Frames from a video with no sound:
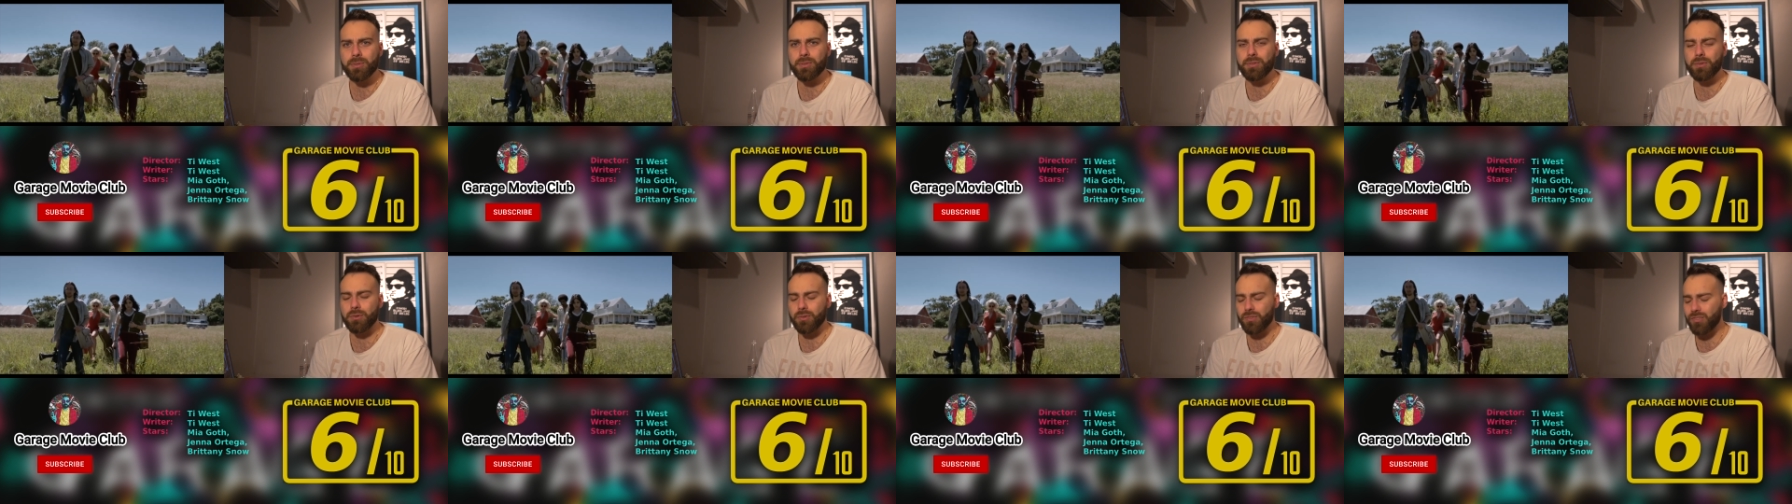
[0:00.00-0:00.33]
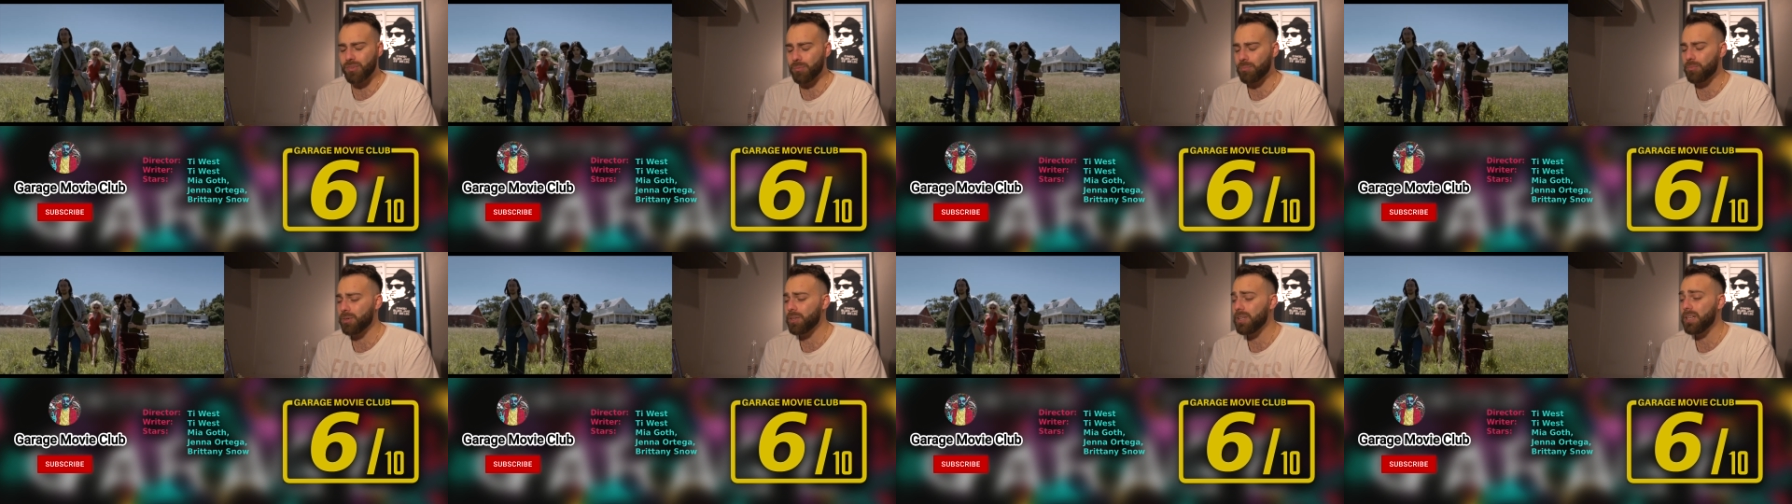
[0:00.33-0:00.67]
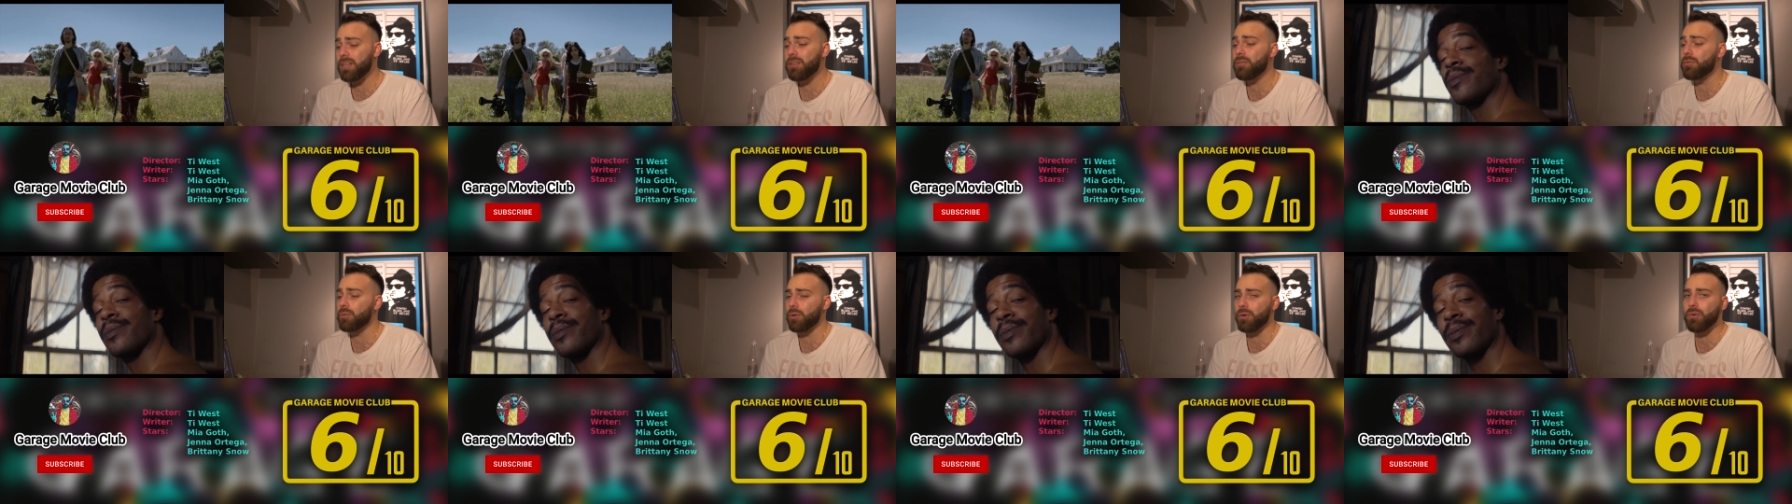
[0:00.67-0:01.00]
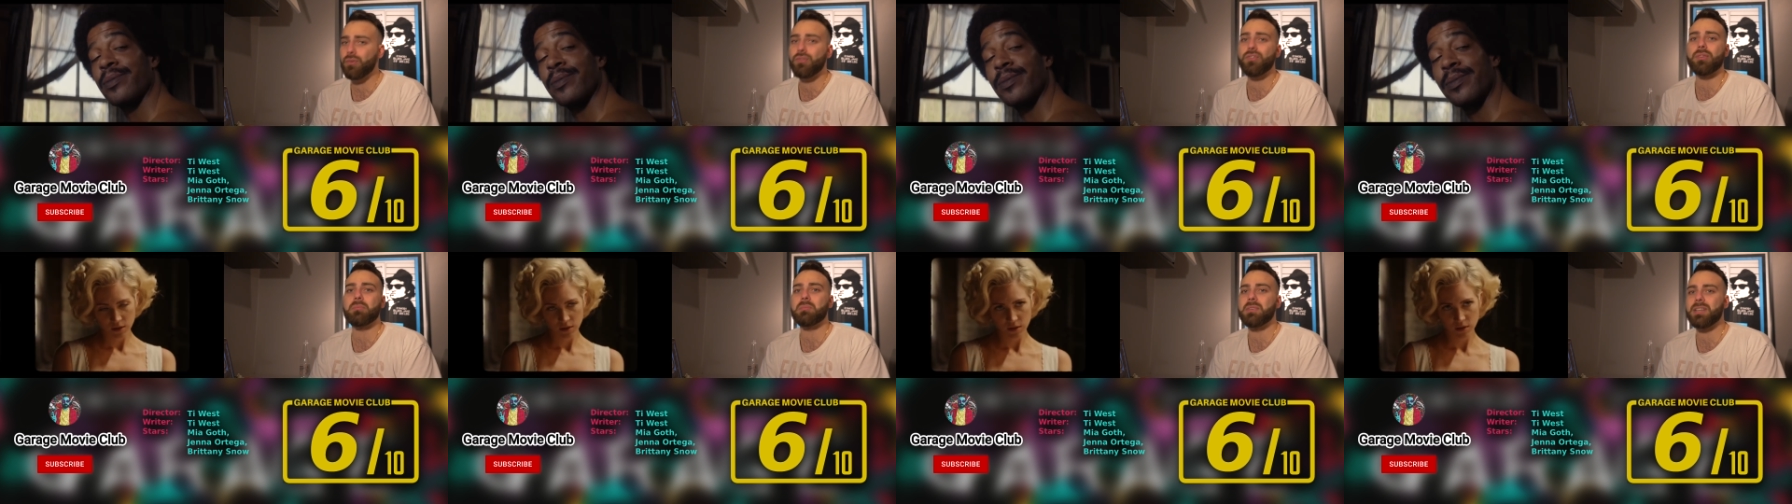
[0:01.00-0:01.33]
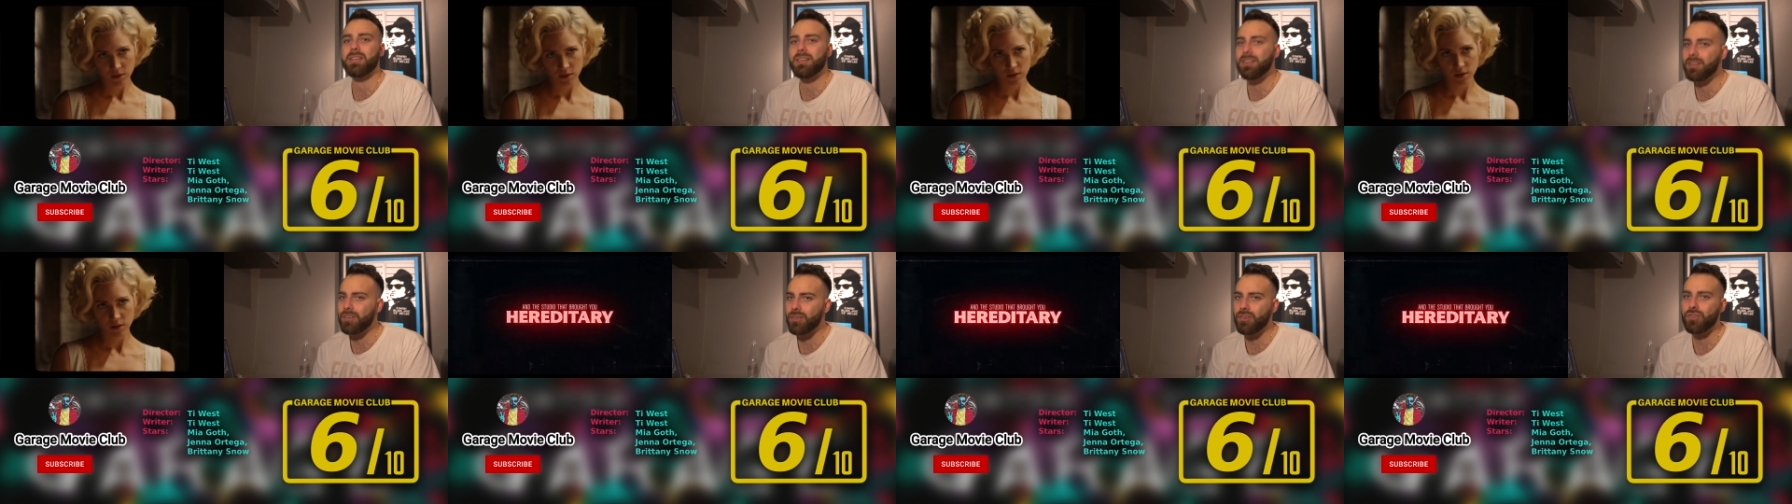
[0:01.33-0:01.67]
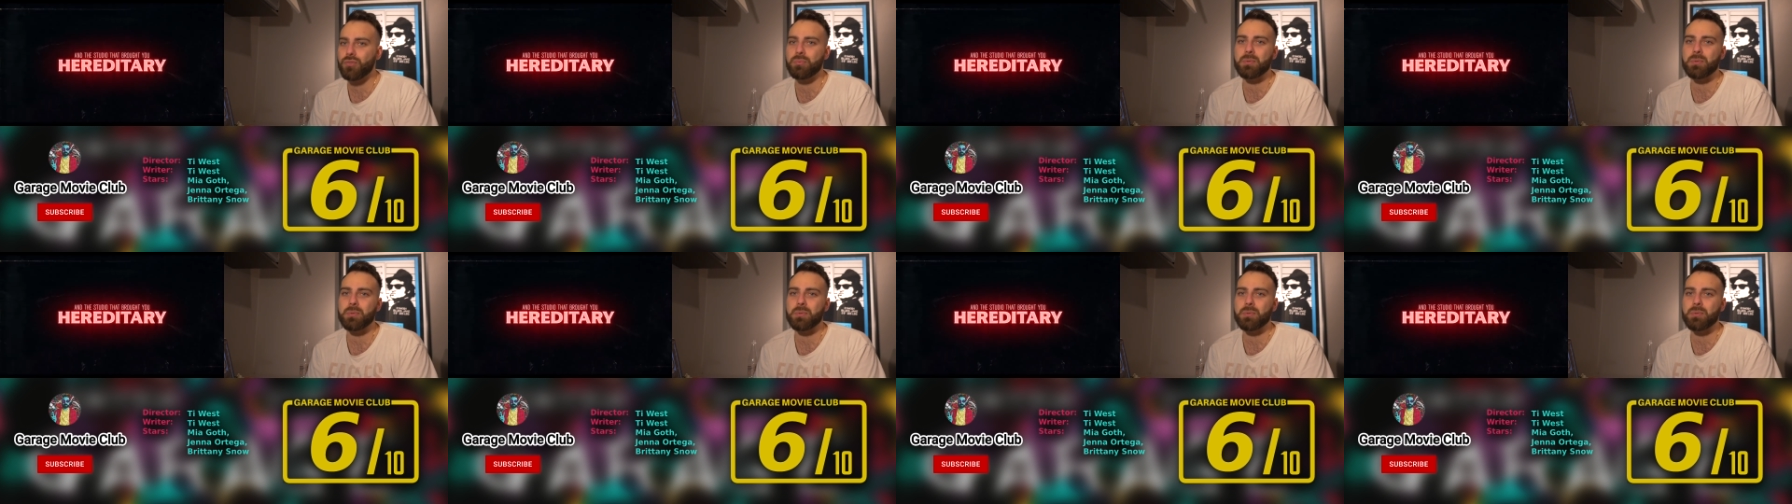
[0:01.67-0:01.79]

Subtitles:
There were some really gruesome kills,